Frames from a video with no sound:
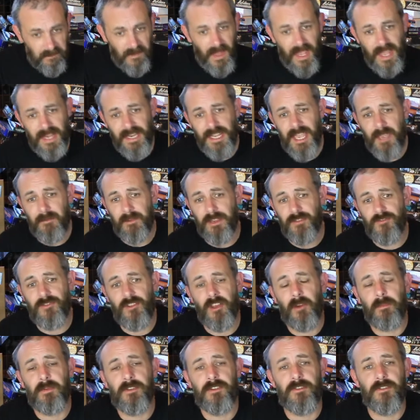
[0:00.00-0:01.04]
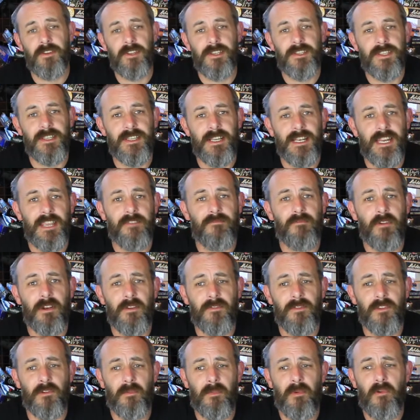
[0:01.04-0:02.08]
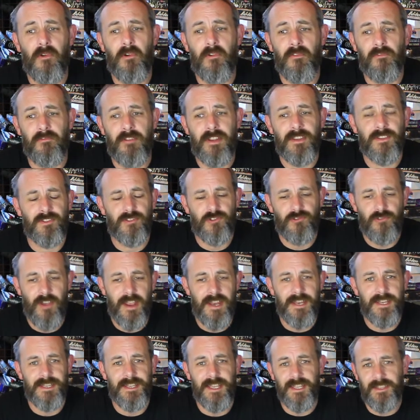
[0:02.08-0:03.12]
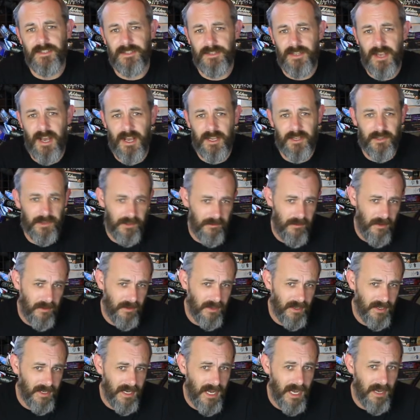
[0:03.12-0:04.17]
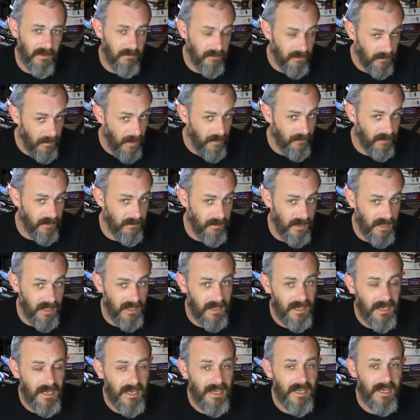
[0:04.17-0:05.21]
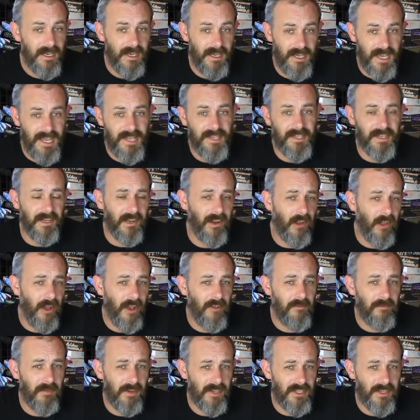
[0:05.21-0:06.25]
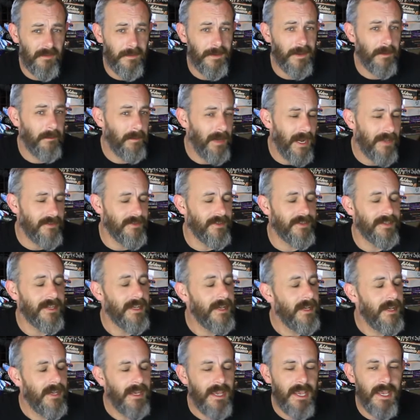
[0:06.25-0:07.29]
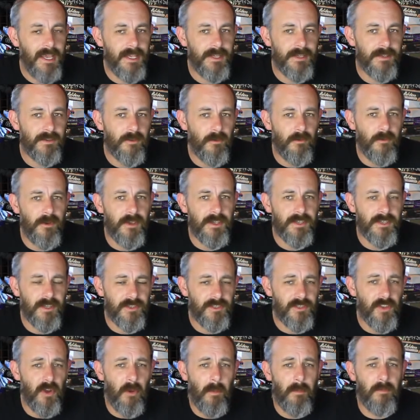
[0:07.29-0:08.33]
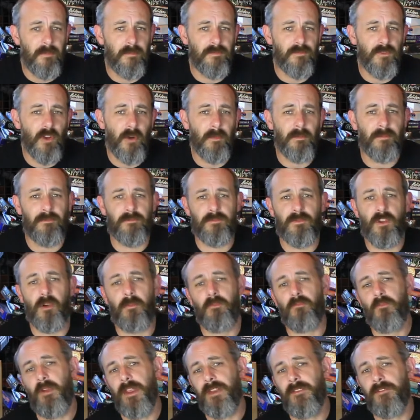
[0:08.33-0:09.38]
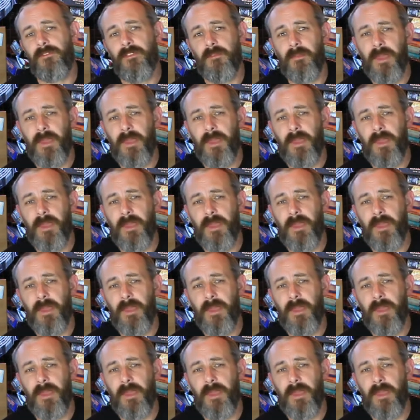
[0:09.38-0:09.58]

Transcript: Any game gives you the opportunity to leave one of your poor friends stranded in the dark on their own in the cave, about to be eaten alive by something unpleasant, is always a top win for